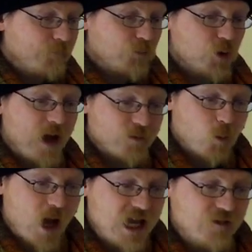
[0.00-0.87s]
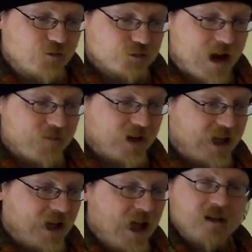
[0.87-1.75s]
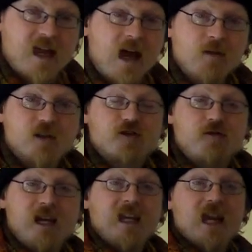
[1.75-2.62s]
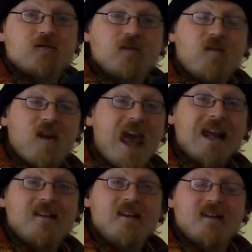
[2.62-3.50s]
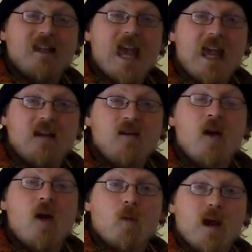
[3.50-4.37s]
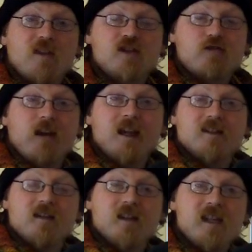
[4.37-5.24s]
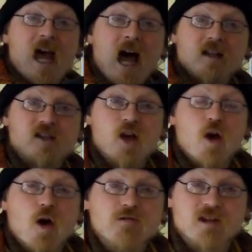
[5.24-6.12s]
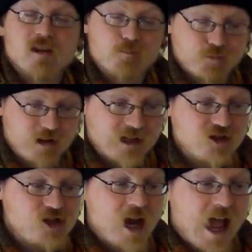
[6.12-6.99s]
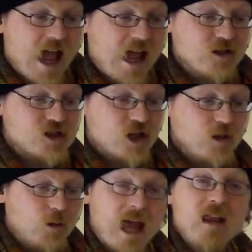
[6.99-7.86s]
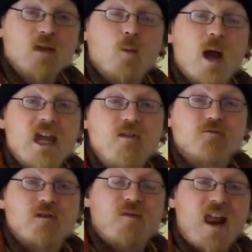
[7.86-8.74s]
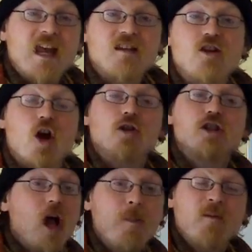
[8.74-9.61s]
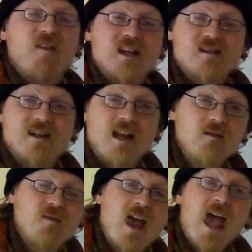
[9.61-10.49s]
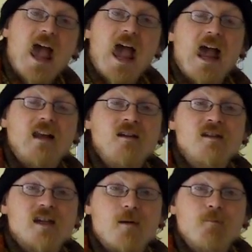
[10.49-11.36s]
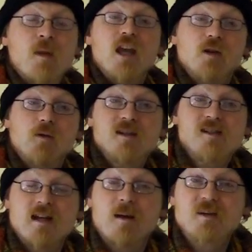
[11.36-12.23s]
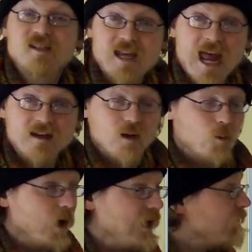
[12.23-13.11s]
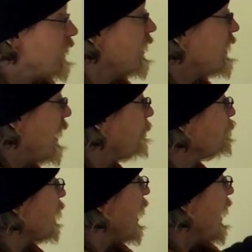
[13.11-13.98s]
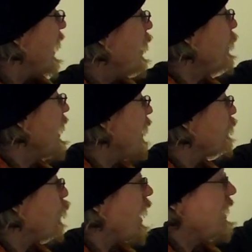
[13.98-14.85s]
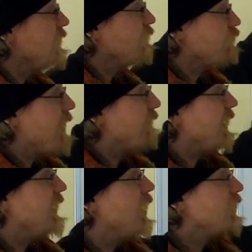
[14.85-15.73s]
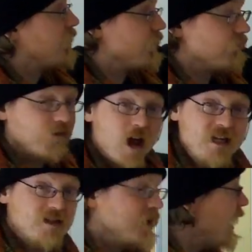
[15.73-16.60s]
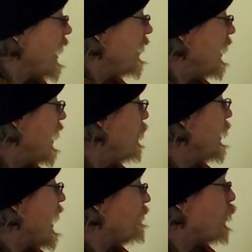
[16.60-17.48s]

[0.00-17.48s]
you have a wave travelling down the string, gets reflected at the end where the string is at the nut or at the bridge, and so you get the wave reflected on top of itself, and you can set up a standing wave. Now, here we have a wave travelling to the right, and here we have a